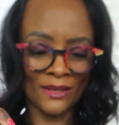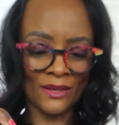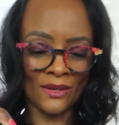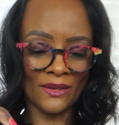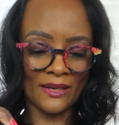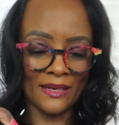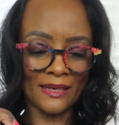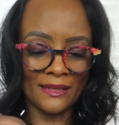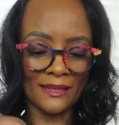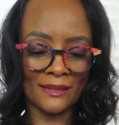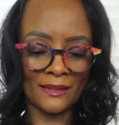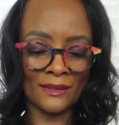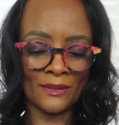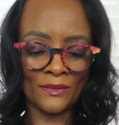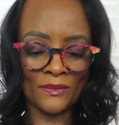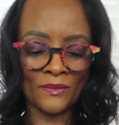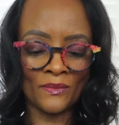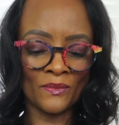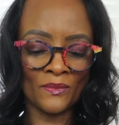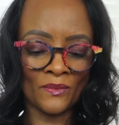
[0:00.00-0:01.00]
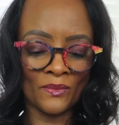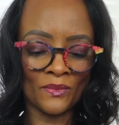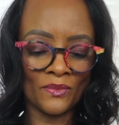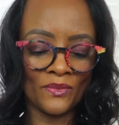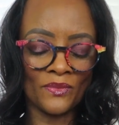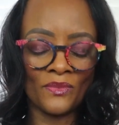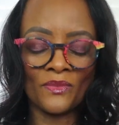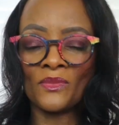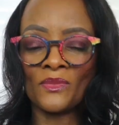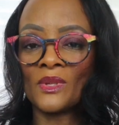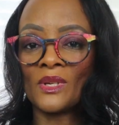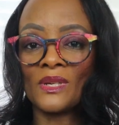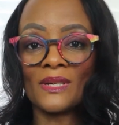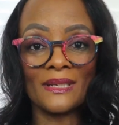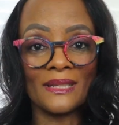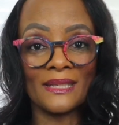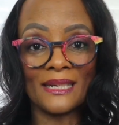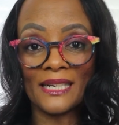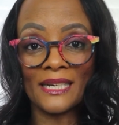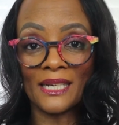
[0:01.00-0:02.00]
All right.
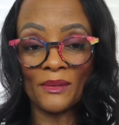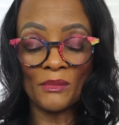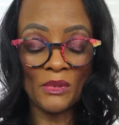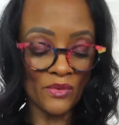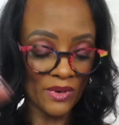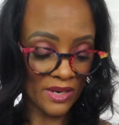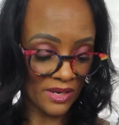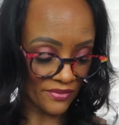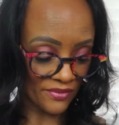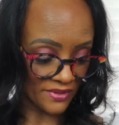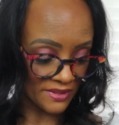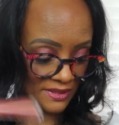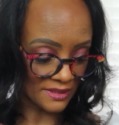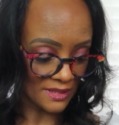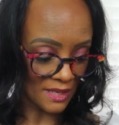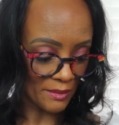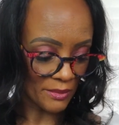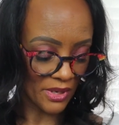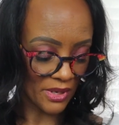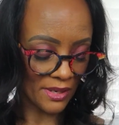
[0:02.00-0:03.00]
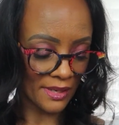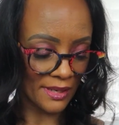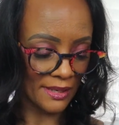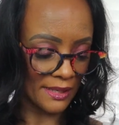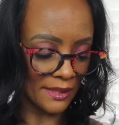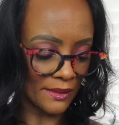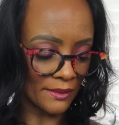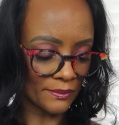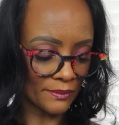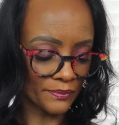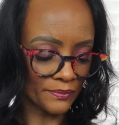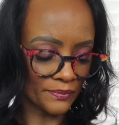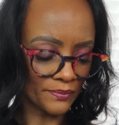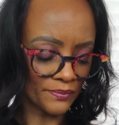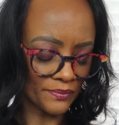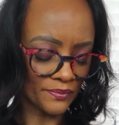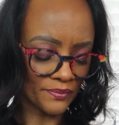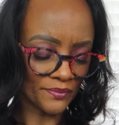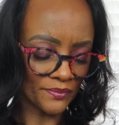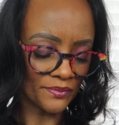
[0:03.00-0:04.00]
They're getting me ready for summer, honey.
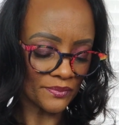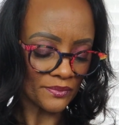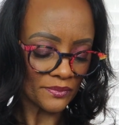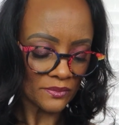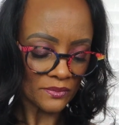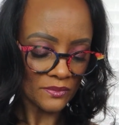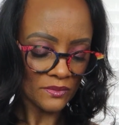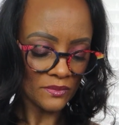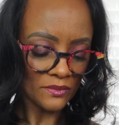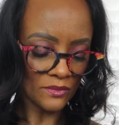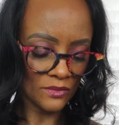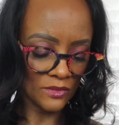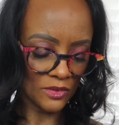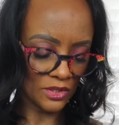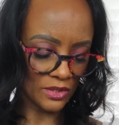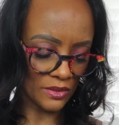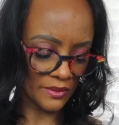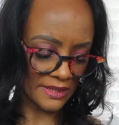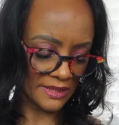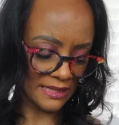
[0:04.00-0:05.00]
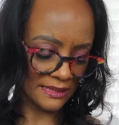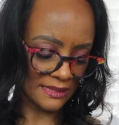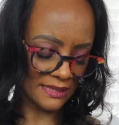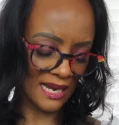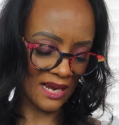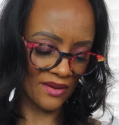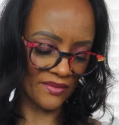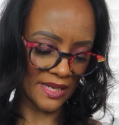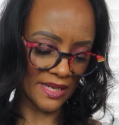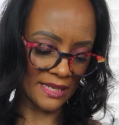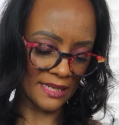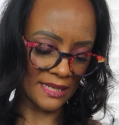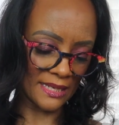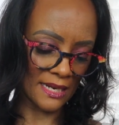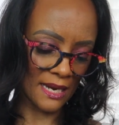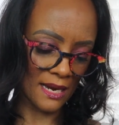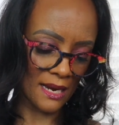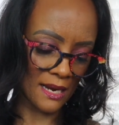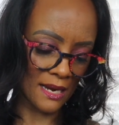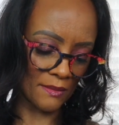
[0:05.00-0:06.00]
So it doesn't have
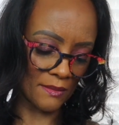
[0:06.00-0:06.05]
any,